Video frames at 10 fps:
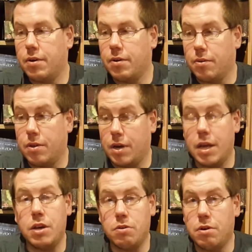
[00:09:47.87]

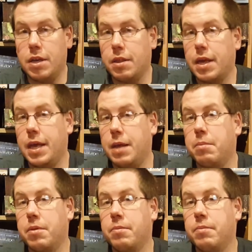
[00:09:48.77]
I enjoy the
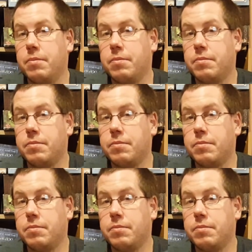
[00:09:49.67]
games.